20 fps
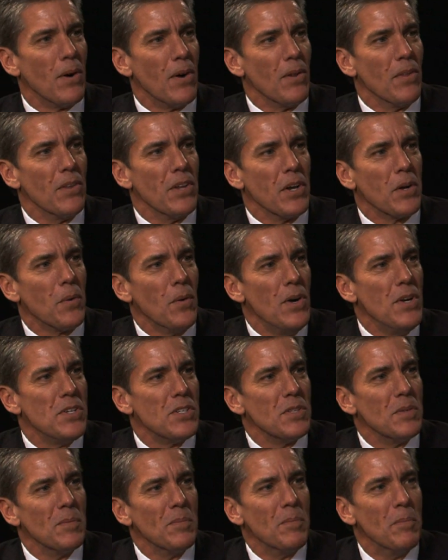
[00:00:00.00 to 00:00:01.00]
part of the
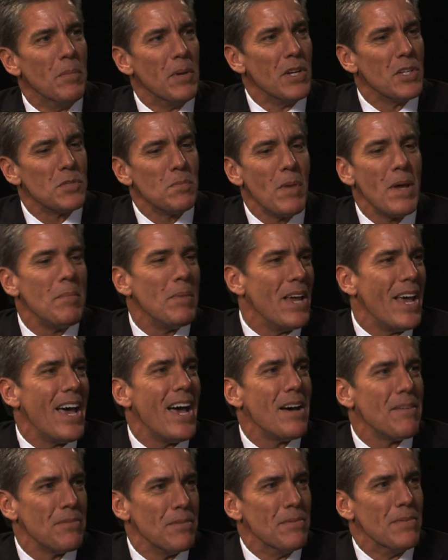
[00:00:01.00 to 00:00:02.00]
equation, but it's maybe
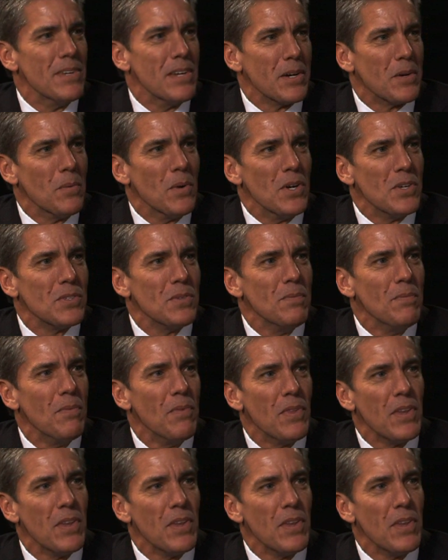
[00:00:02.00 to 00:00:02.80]
half of the equation.